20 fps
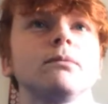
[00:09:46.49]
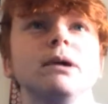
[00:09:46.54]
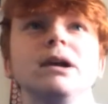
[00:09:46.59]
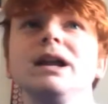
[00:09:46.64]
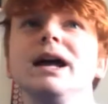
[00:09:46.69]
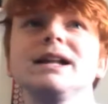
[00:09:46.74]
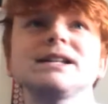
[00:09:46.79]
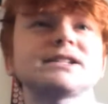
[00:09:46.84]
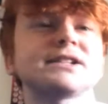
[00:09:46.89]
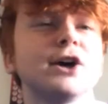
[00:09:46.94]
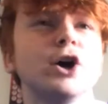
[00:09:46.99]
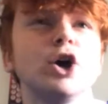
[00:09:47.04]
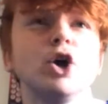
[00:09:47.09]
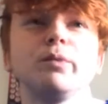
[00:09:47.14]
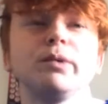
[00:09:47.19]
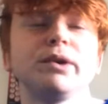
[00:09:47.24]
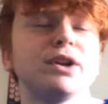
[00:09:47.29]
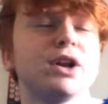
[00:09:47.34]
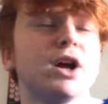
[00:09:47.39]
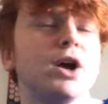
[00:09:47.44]
But let's
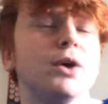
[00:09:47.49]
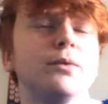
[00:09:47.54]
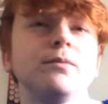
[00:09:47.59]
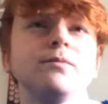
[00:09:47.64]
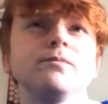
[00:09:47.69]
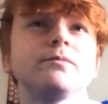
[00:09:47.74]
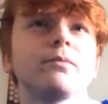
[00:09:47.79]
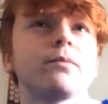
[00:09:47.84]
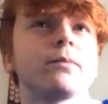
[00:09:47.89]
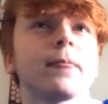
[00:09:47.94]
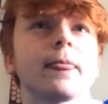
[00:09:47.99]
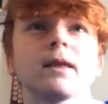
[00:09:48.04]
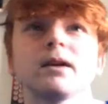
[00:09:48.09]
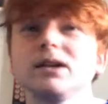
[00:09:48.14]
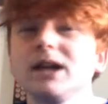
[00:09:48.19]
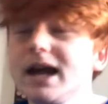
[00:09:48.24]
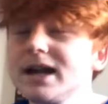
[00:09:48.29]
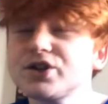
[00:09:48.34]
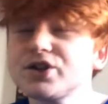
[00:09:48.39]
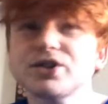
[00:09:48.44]
hope, you know,
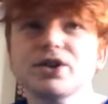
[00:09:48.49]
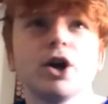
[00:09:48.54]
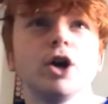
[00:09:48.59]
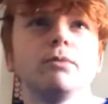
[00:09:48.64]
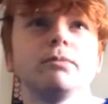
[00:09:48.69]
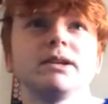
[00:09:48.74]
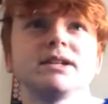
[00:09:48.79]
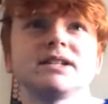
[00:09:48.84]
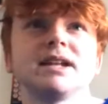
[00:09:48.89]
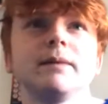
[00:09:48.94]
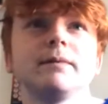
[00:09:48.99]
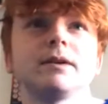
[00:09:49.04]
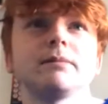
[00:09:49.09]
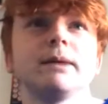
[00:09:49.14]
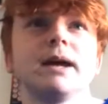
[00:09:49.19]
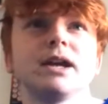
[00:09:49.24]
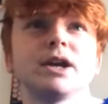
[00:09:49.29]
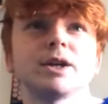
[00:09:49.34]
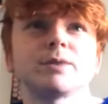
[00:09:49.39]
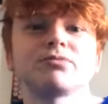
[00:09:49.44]
let's just hope this team
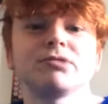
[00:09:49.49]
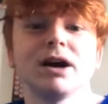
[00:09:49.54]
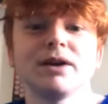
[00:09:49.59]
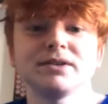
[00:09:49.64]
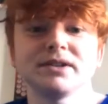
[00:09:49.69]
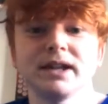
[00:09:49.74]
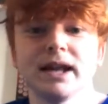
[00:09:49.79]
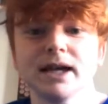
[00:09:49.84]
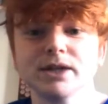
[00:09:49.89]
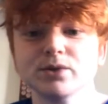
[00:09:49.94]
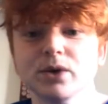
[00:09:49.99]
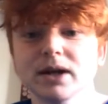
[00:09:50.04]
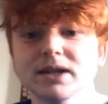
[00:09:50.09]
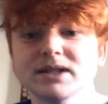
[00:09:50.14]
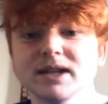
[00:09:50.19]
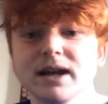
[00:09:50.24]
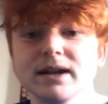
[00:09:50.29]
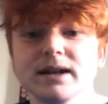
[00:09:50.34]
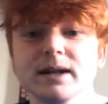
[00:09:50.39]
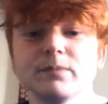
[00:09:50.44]
can make us proud today. That's what I
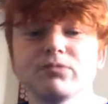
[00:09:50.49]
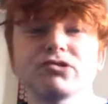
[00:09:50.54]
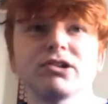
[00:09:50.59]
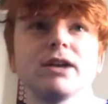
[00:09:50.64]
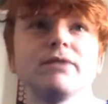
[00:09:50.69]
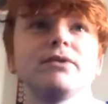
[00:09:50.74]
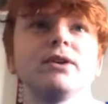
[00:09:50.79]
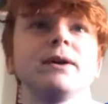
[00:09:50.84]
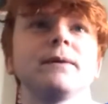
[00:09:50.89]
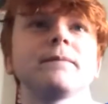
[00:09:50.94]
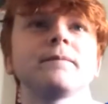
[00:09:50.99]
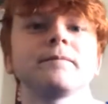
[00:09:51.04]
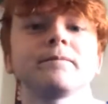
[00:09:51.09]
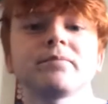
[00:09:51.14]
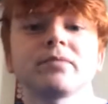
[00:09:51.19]
said in the preview.